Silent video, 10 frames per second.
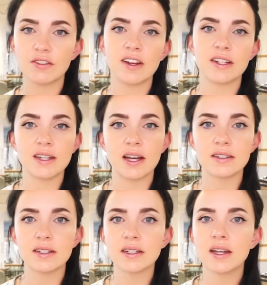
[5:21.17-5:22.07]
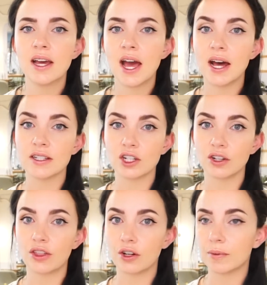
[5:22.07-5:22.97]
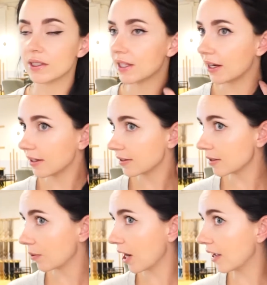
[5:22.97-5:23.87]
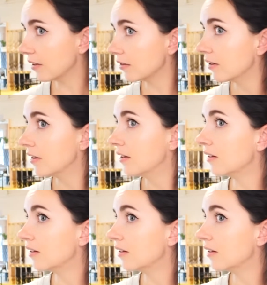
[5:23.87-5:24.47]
Fantastic, as our thermal setting spray.